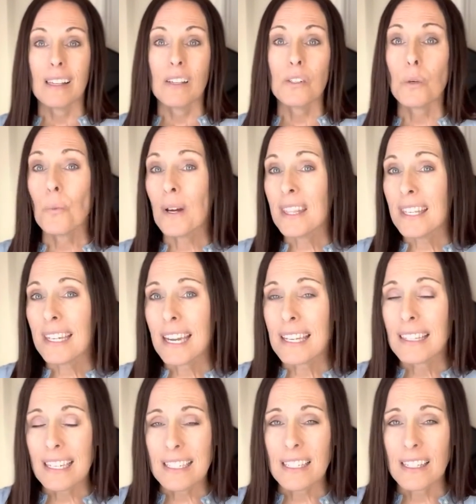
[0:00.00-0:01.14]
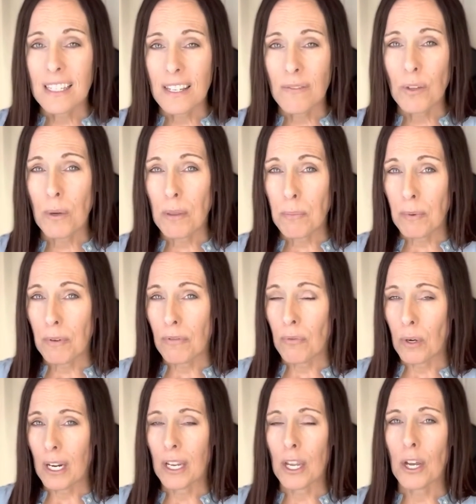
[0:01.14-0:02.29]
So one thing I'd like to leave you with
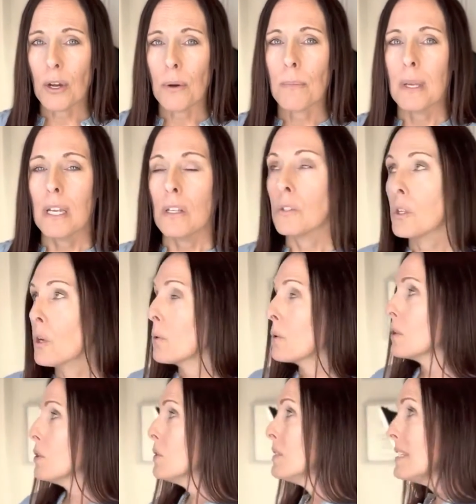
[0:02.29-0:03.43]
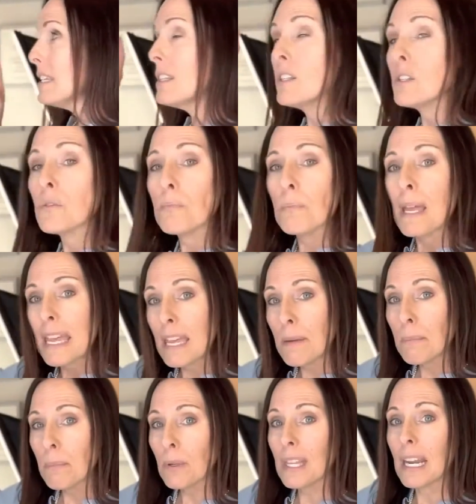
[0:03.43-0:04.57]
before I go. So you see this
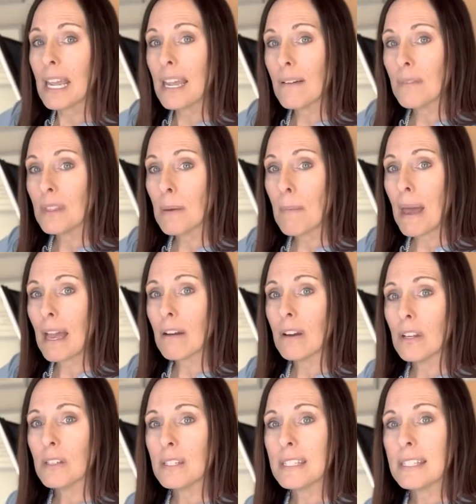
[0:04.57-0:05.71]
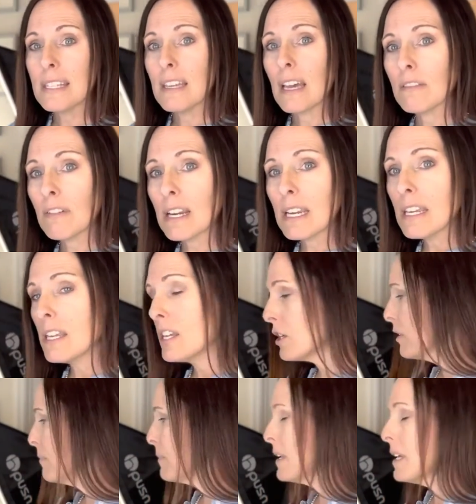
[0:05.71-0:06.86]
paper that I have in the background, you see on the right
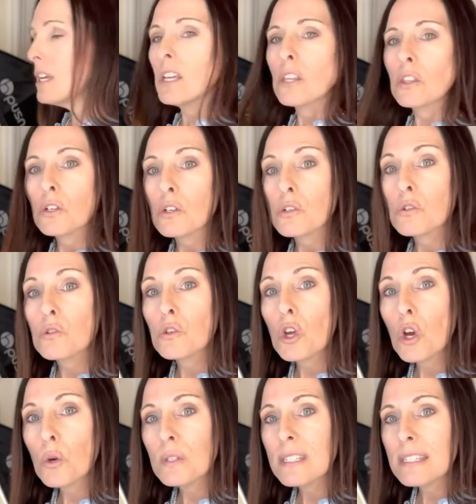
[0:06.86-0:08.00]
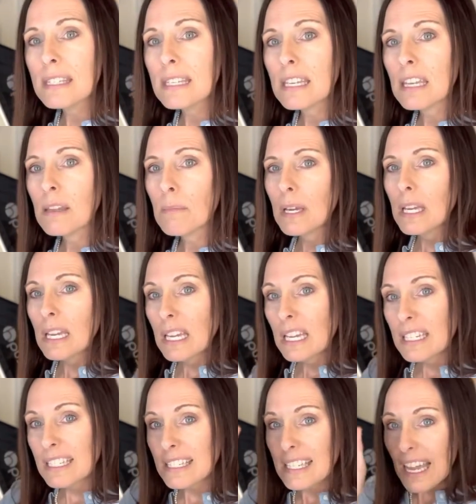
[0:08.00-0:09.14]
here, there's no seam.
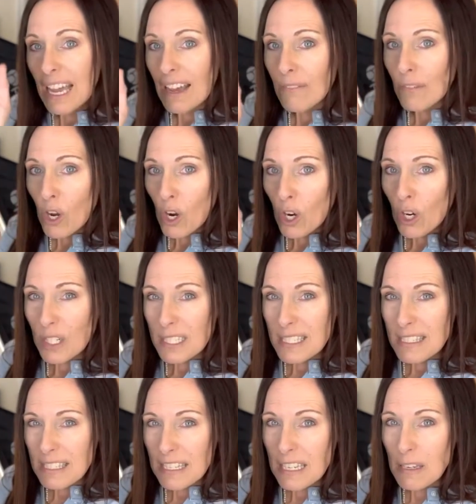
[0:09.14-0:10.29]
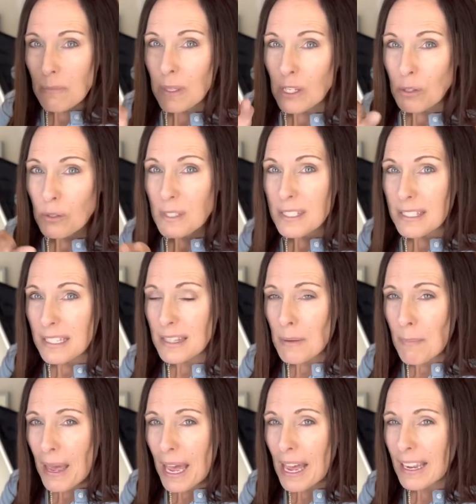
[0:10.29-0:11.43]
It doesn't have a hard seam that you'll see at the
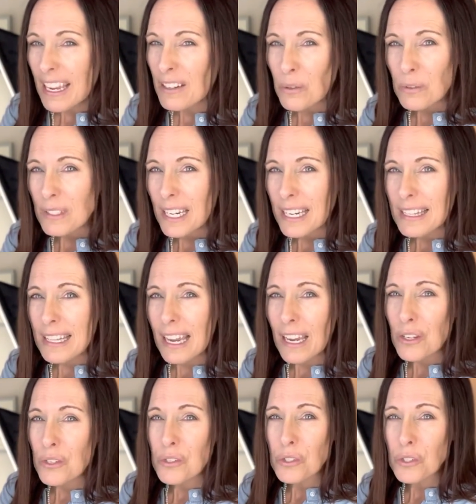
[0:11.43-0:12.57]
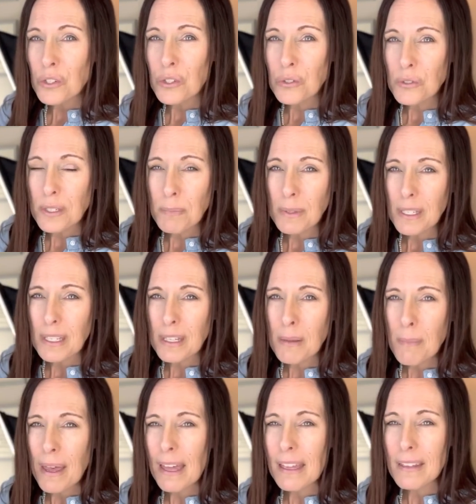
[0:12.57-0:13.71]
back. I don't like that. I used to use something in
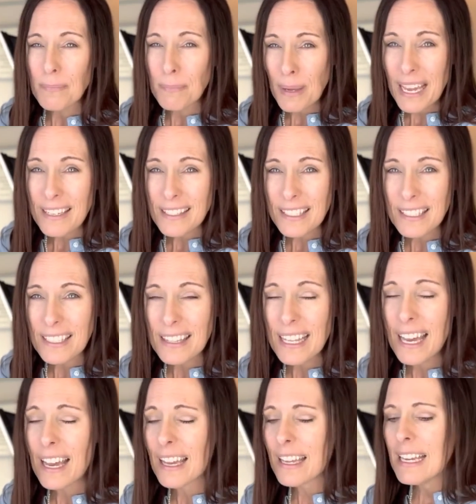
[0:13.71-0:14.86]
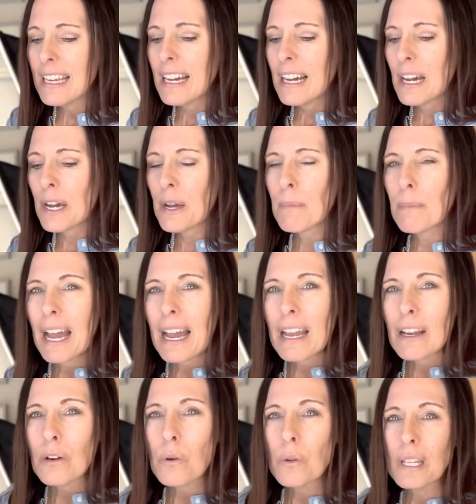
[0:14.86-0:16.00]
the past that did that. Um, I
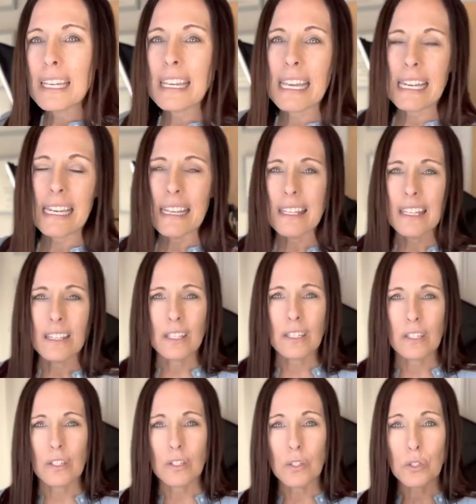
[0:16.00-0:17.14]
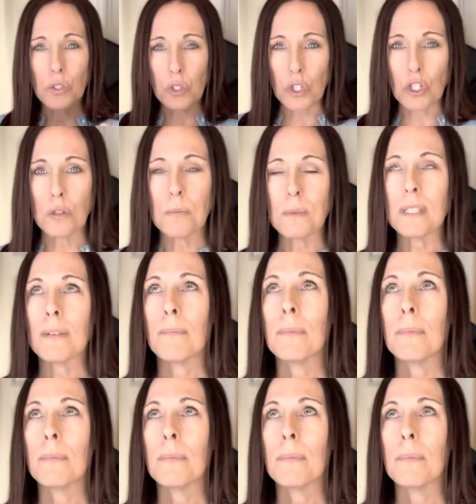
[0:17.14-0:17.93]
don't like anything that disturbs